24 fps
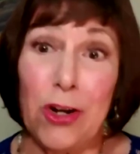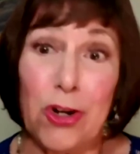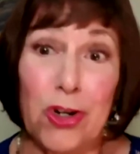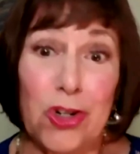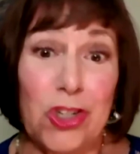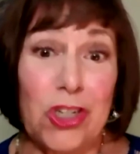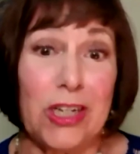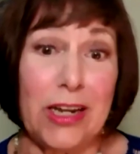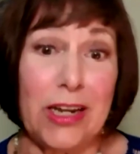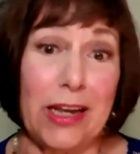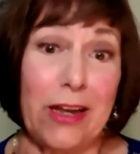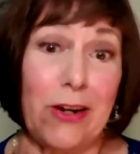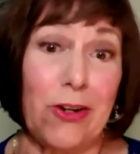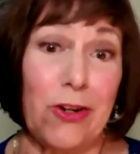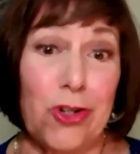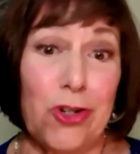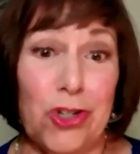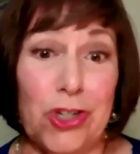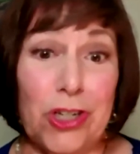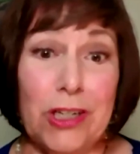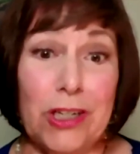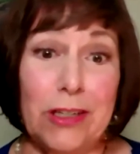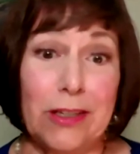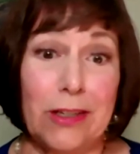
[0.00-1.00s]
Energy to
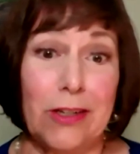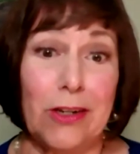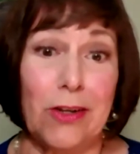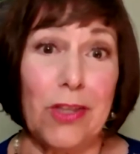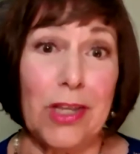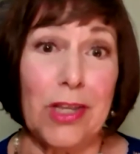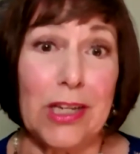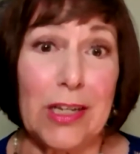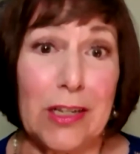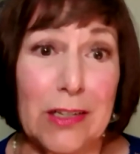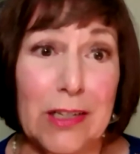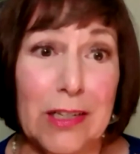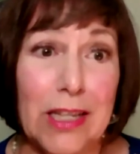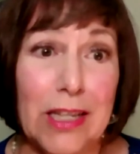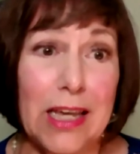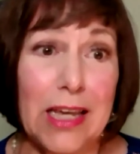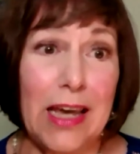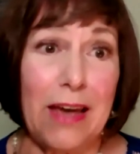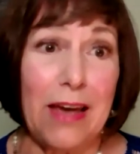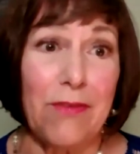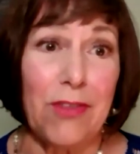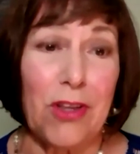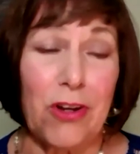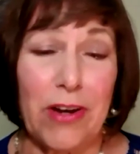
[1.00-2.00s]
energy,
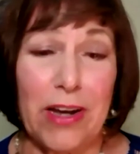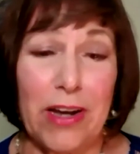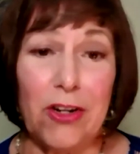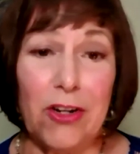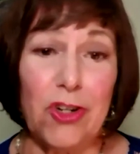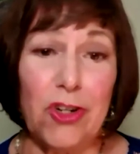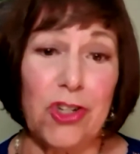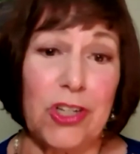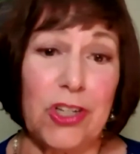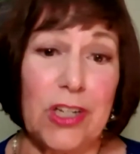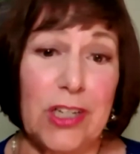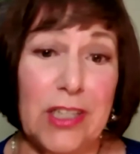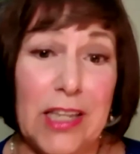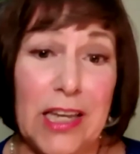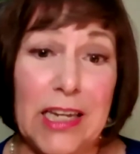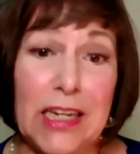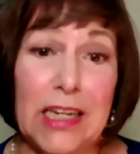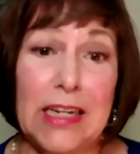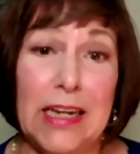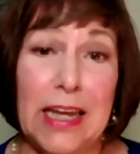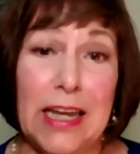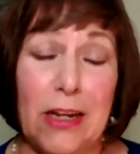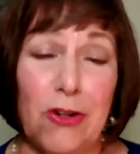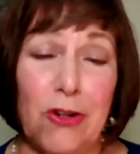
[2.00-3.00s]
they have their energy and
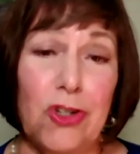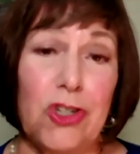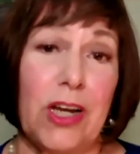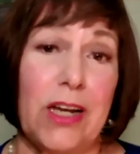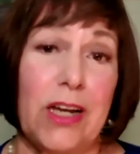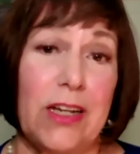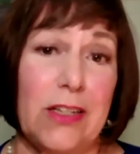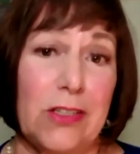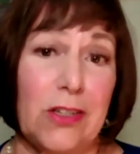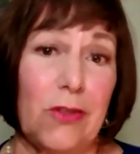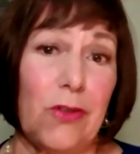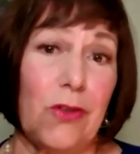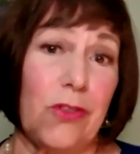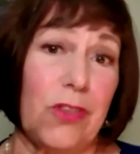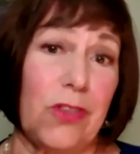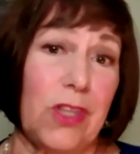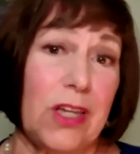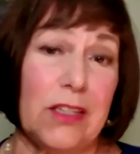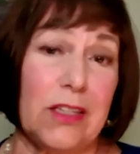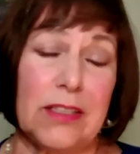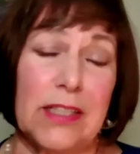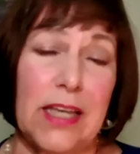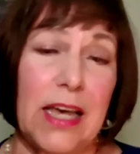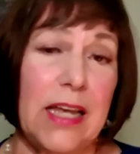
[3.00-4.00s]
they can energize other
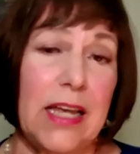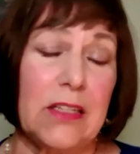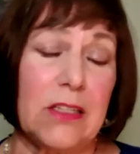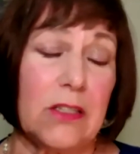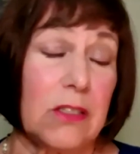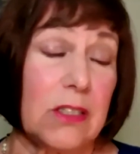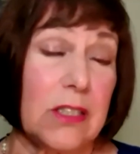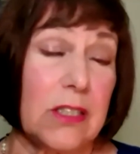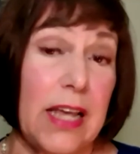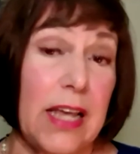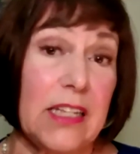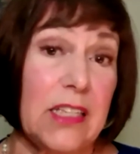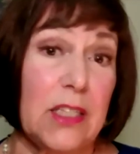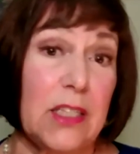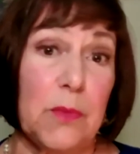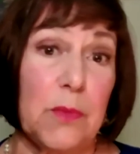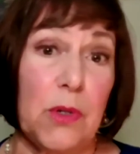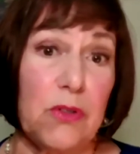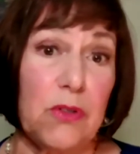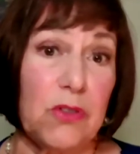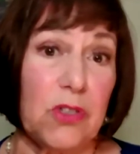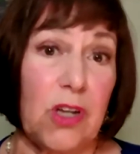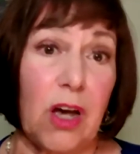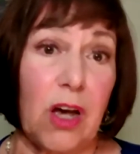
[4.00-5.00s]
things. That's
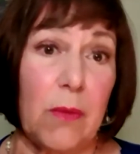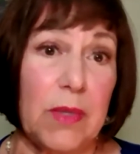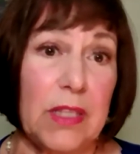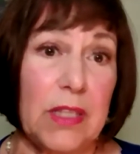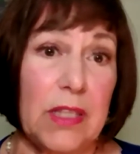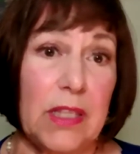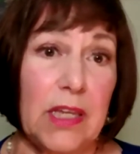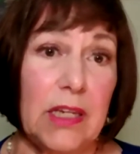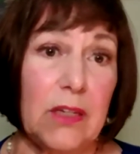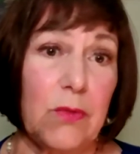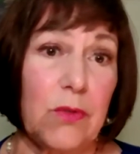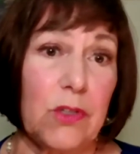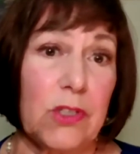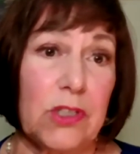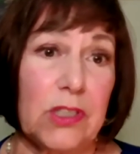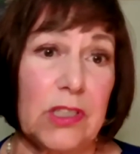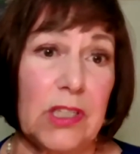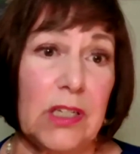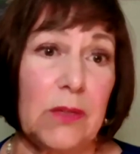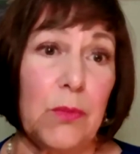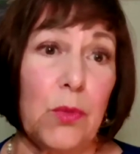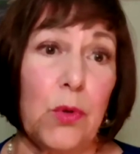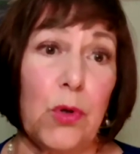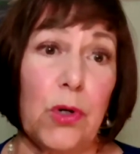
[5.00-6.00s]
the most common thing we're
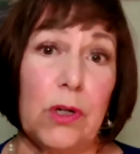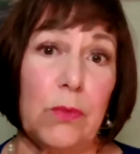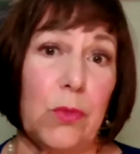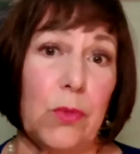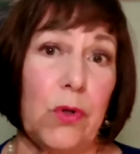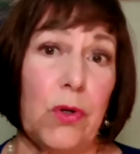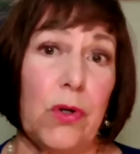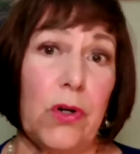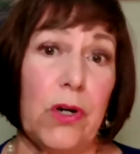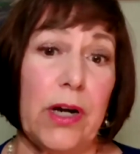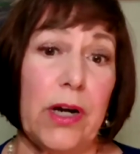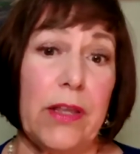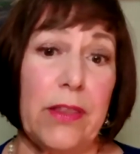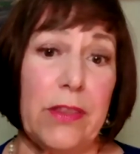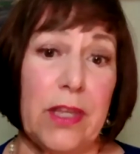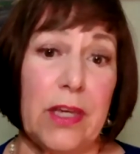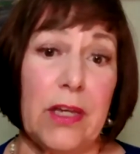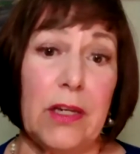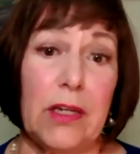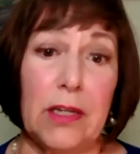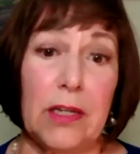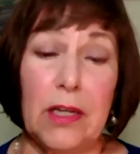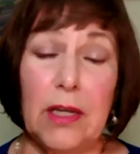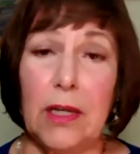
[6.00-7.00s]
seeing more and more, I
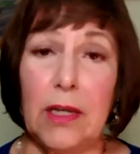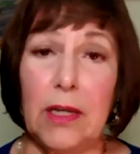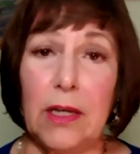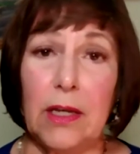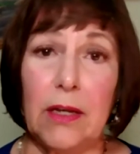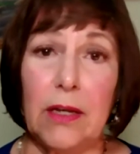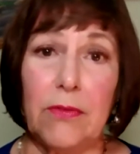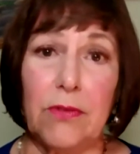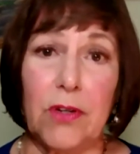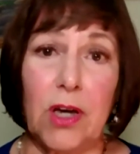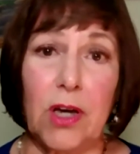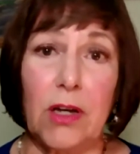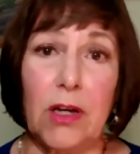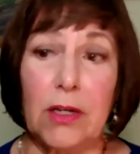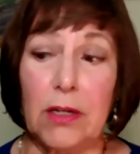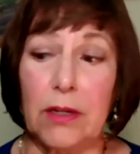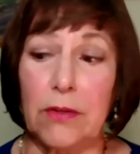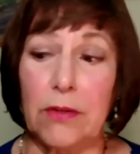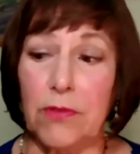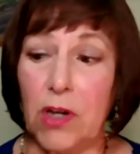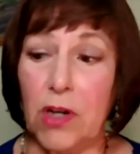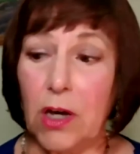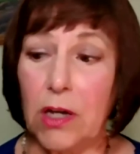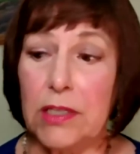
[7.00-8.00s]
think, of
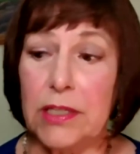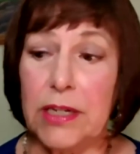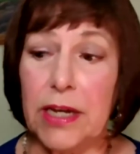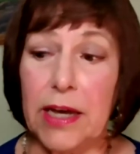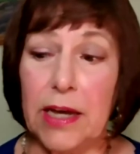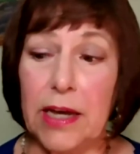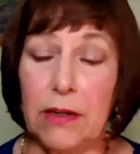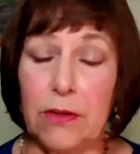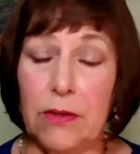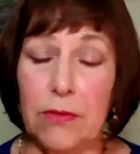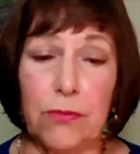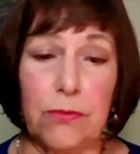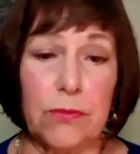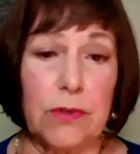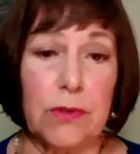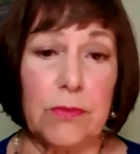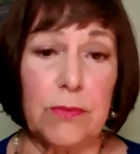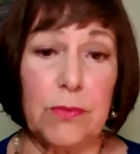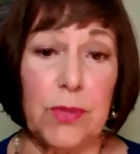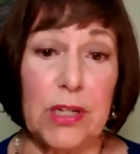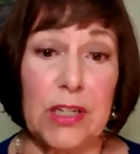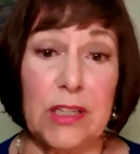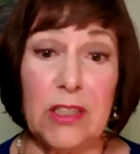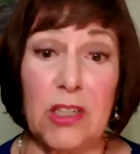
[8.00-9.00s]
contact,
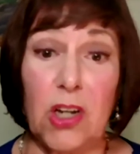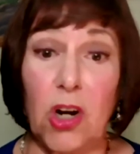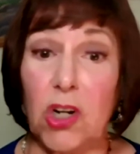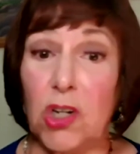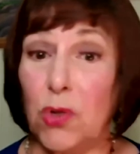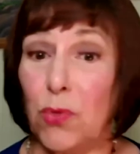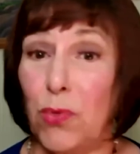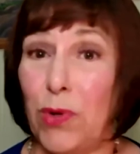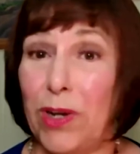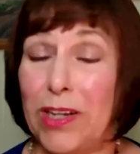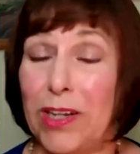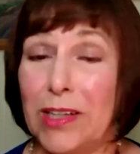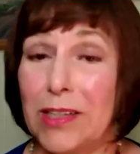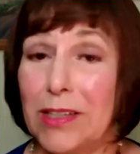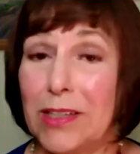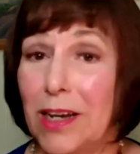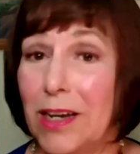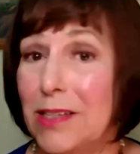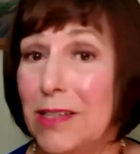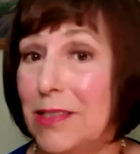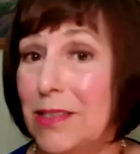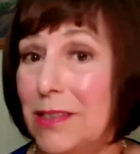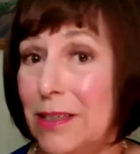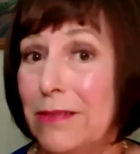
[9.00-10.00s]
but it's hard to
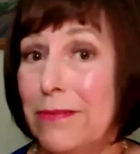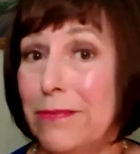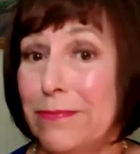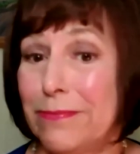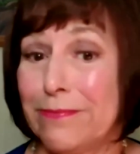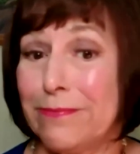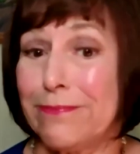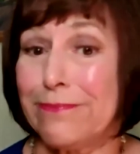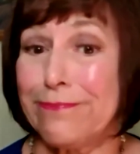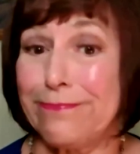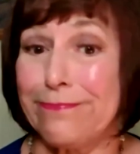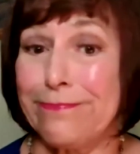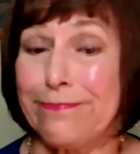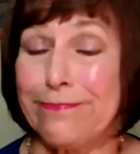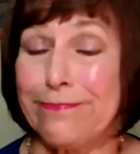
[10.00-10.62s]
recognize it.